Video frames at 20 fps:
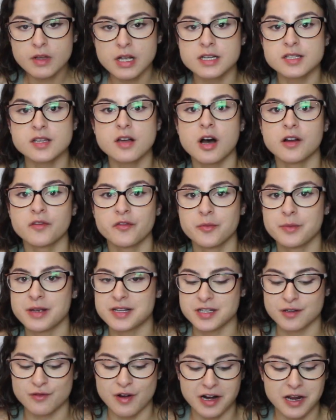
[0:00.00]
it's hard for me
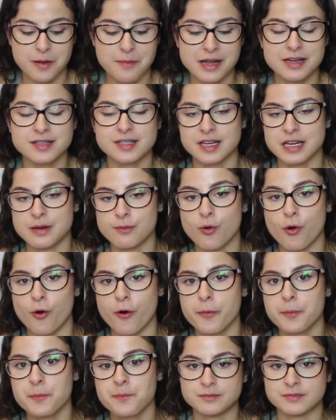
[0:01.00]
to recommend
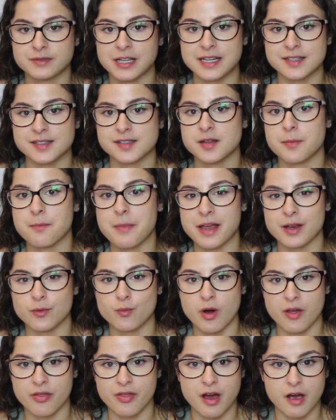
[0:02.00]
anymore. That's the main
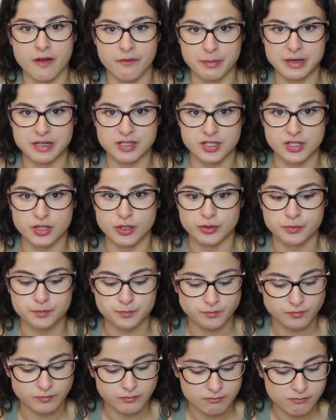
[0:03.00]
one that I've been to.
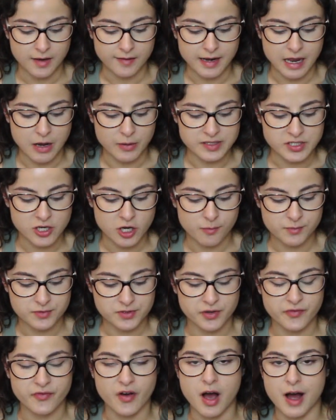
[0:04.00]
Now in
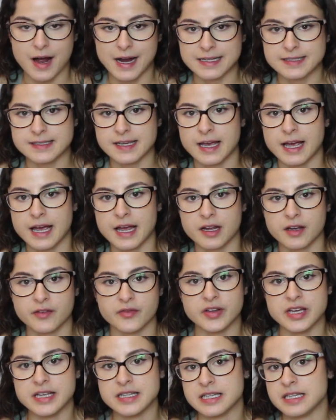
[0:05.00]
terms of iTech,
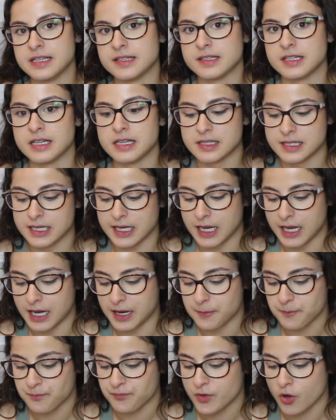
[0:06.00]

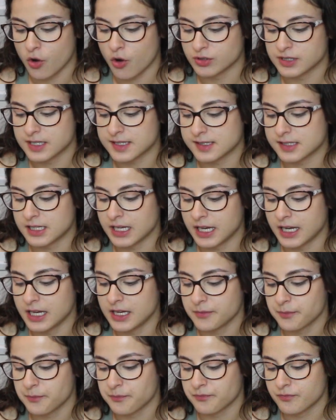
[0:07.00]
VTCT,
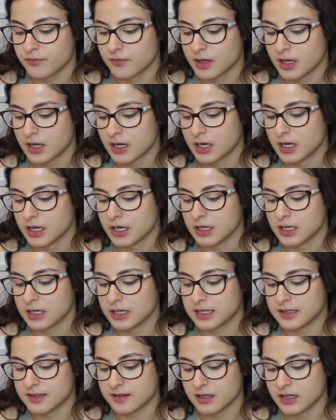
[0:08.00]
honestly,
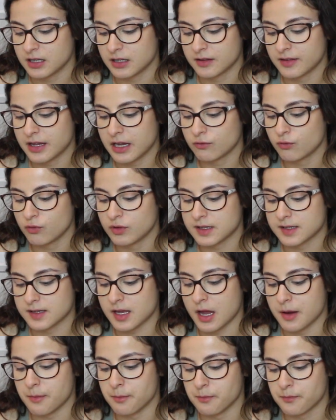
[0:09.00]
they're all the
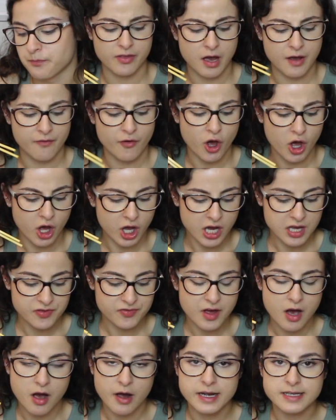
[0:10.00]
same. I've
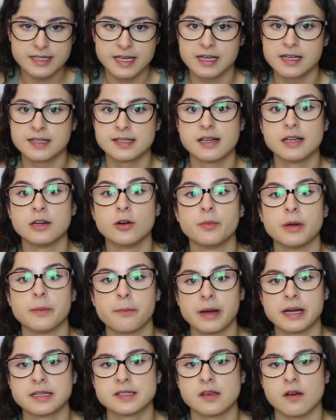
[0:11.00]
heard that iTech is a little bit
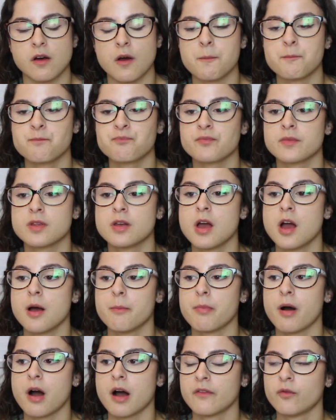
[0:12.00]
better,
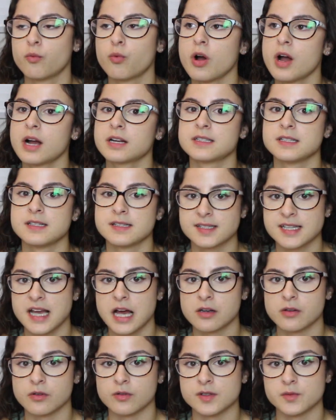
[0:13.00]
but I've worked in
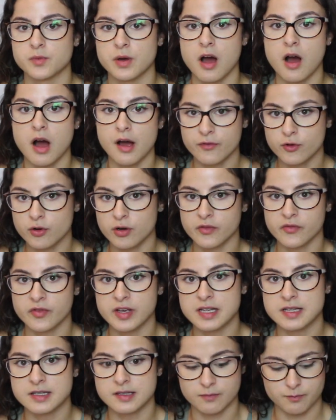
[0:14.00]
salons where I've got
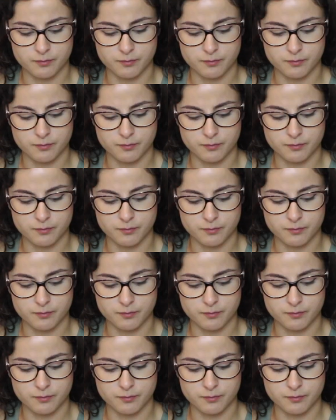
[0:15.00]
a